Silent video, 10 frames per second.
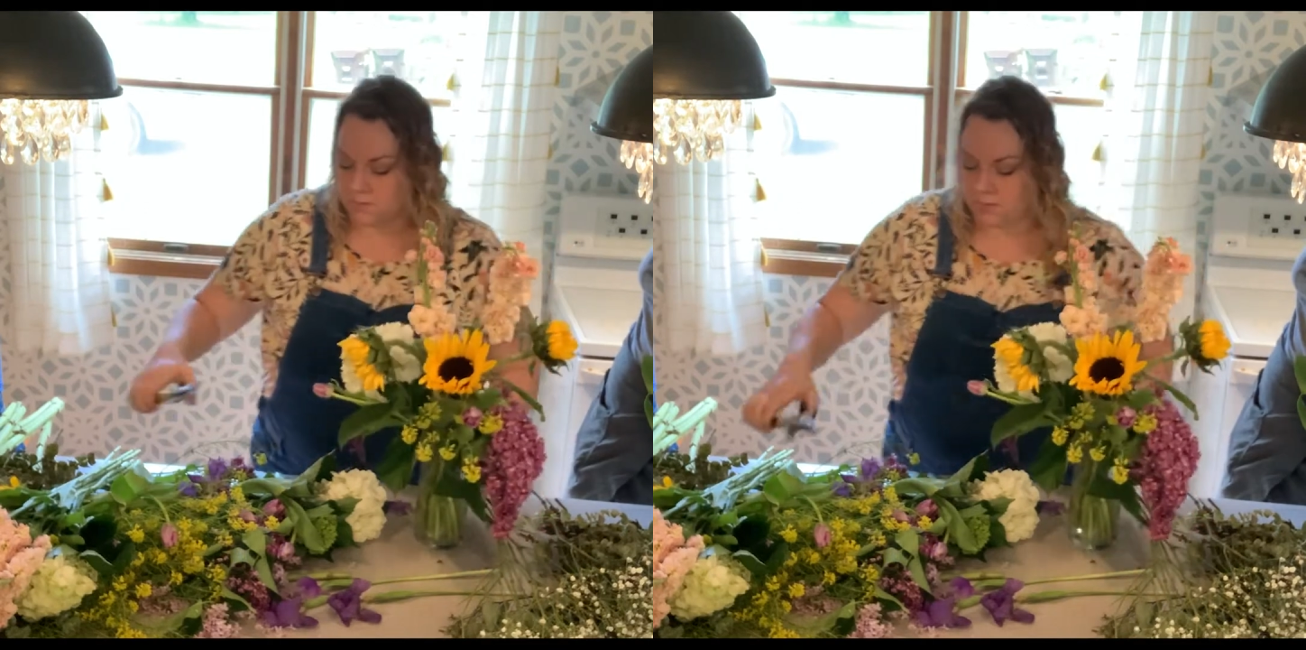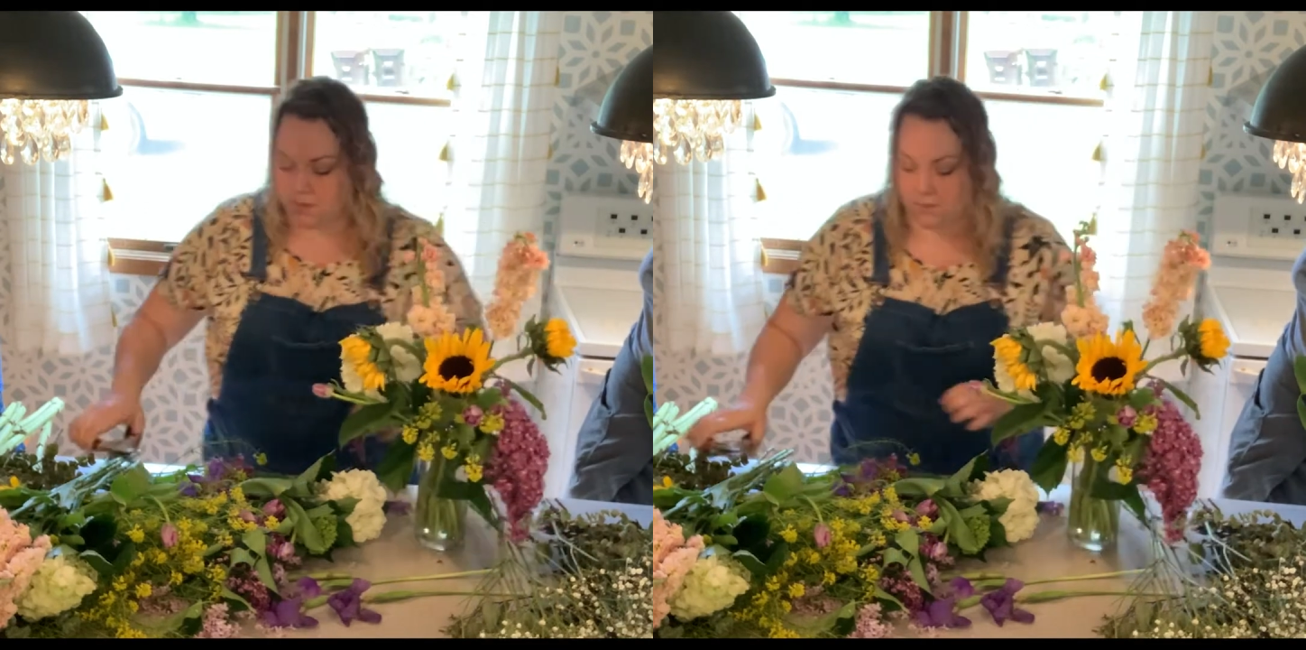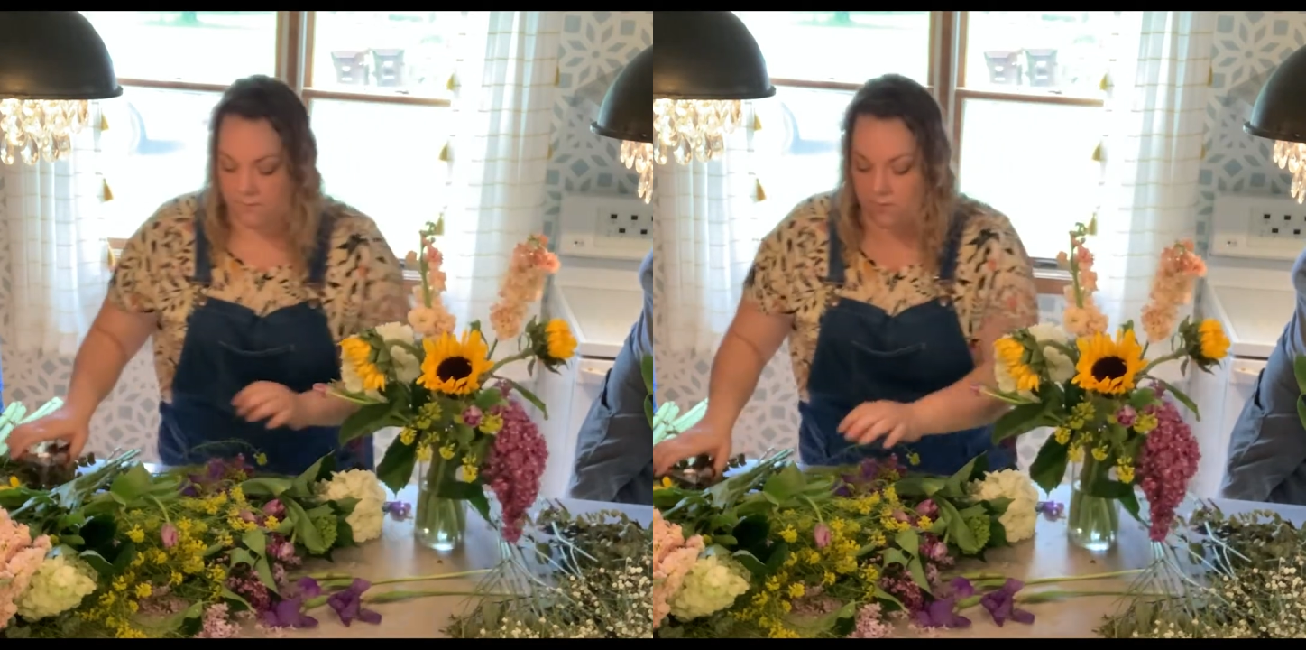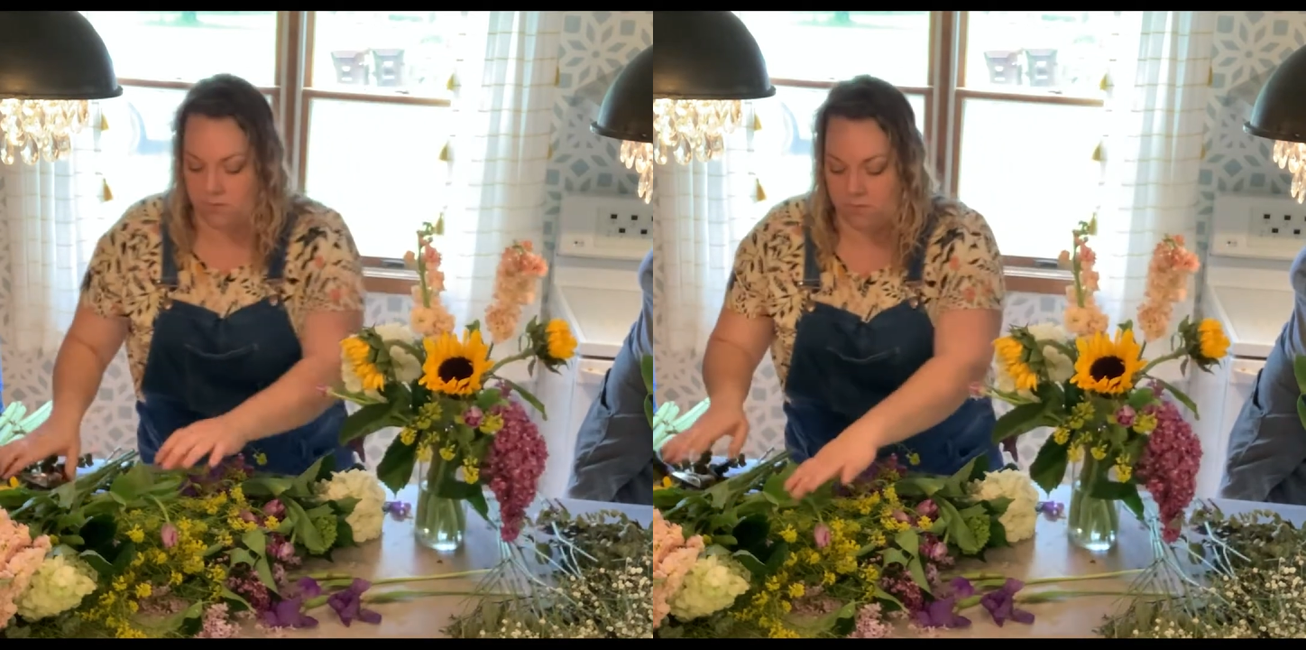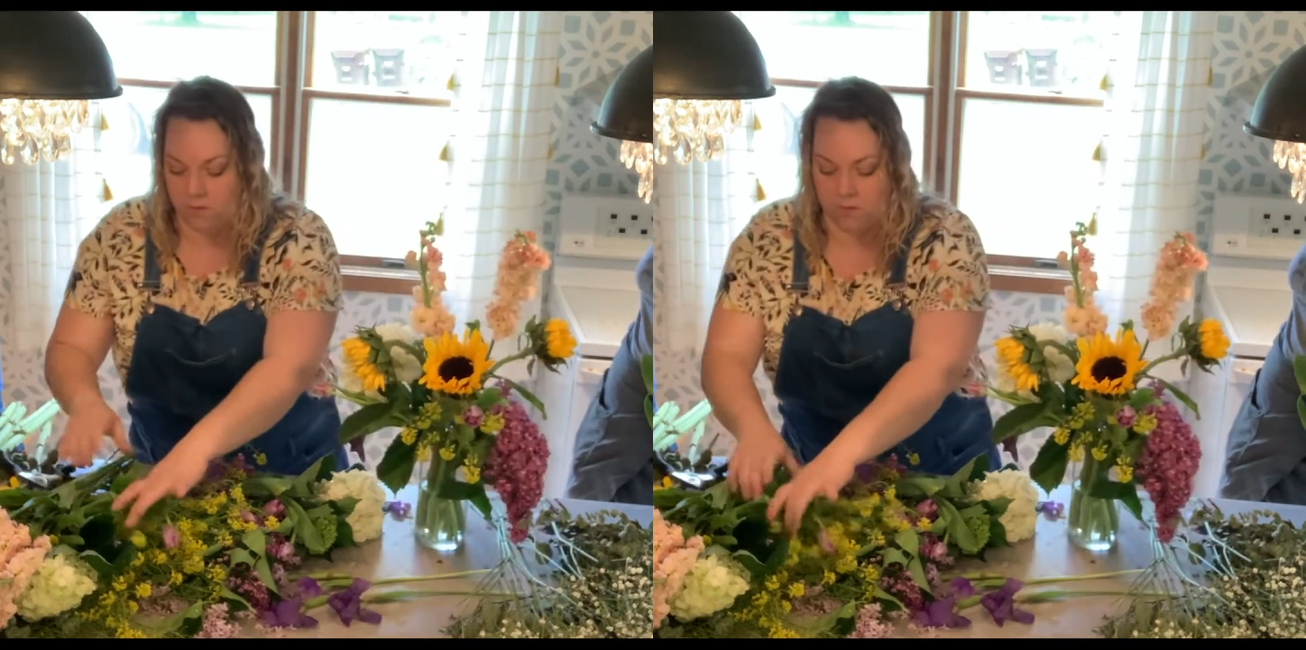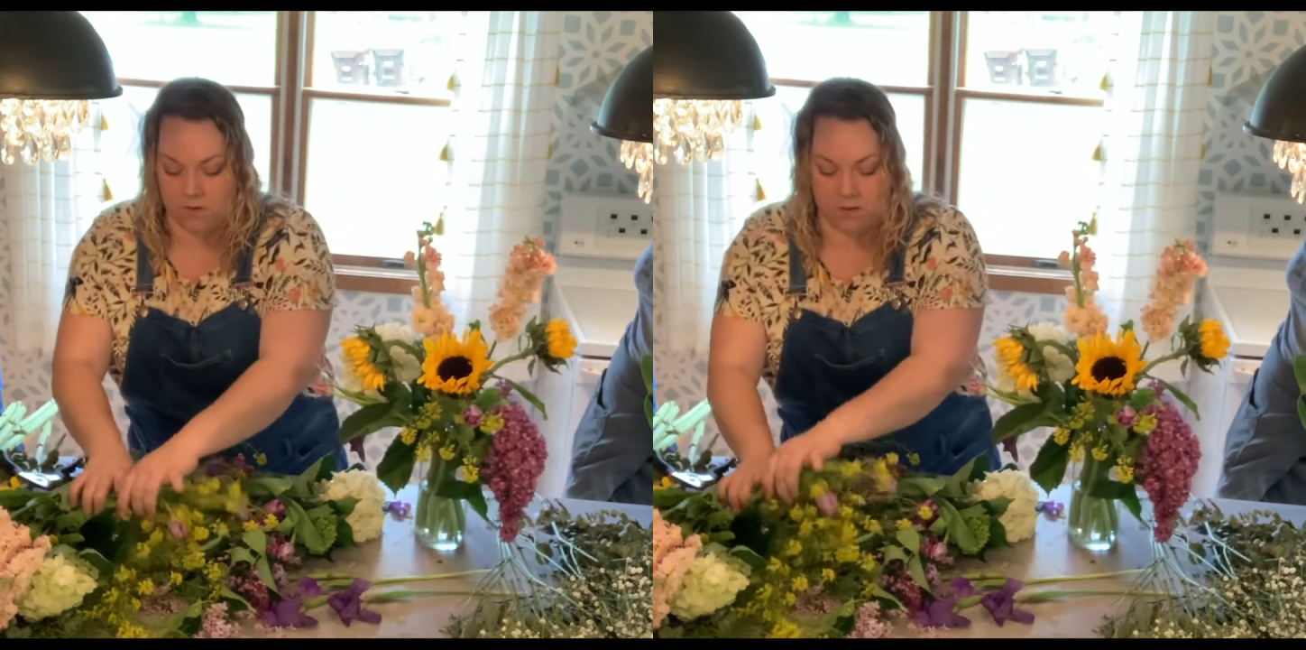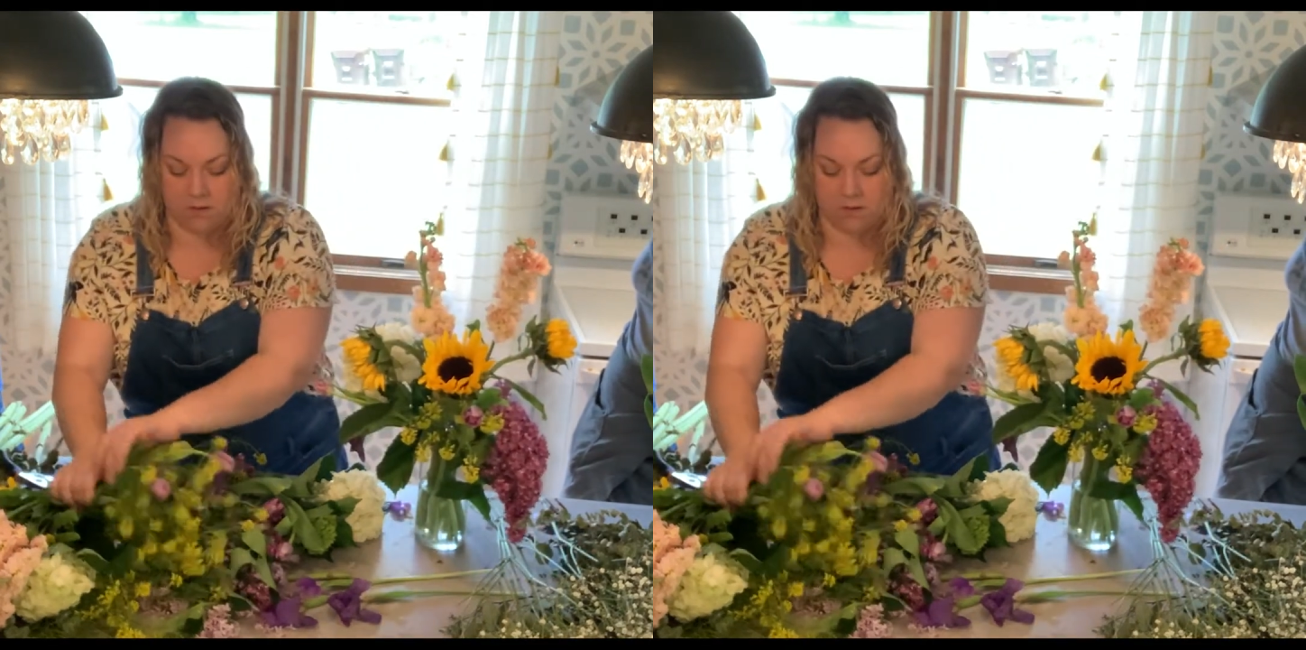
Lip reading: put a few more.